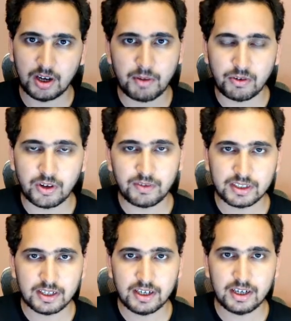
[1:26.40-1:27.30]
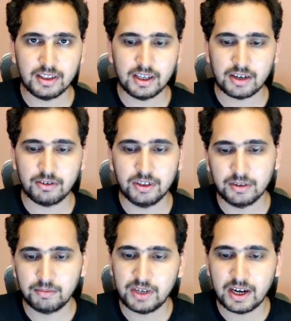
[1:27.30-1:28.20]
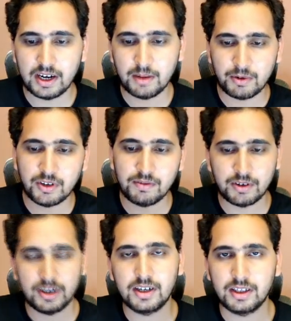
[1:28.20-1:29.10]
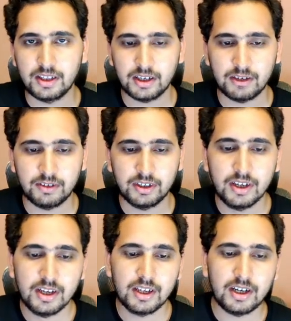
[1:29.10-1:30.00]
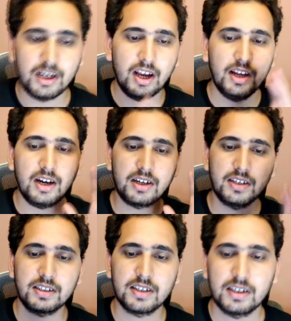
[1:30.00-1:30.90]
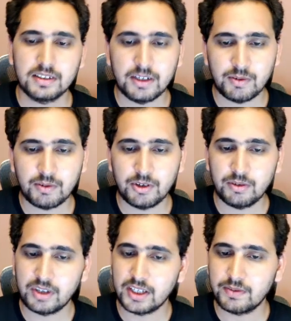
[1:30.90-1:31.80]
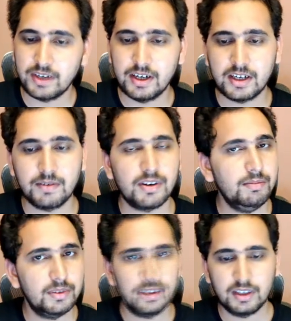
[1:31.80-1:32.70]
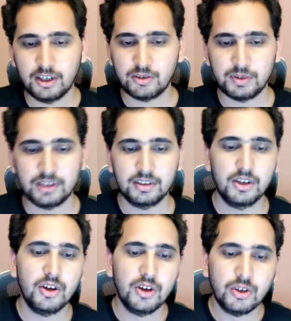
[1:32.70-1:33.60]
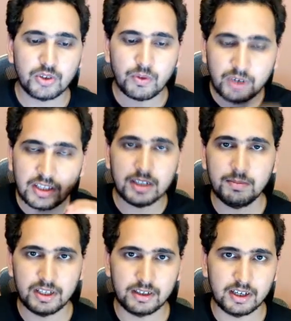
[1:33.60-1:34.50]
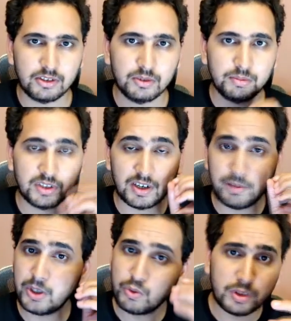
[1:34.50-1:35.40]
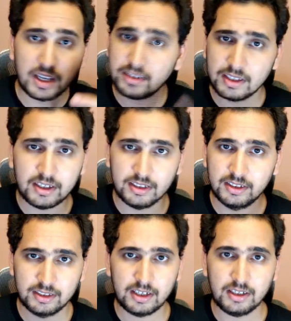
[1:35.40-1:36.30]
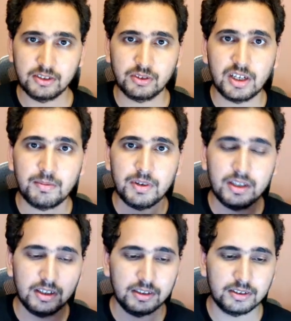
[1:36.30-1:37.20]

amount of 600 in the account, B had an amount of 400 in the account, right? And our transaction is that we want to transfer 100 from A to B. So what does it mean, right? So there will be two tasks in it, right? So there will be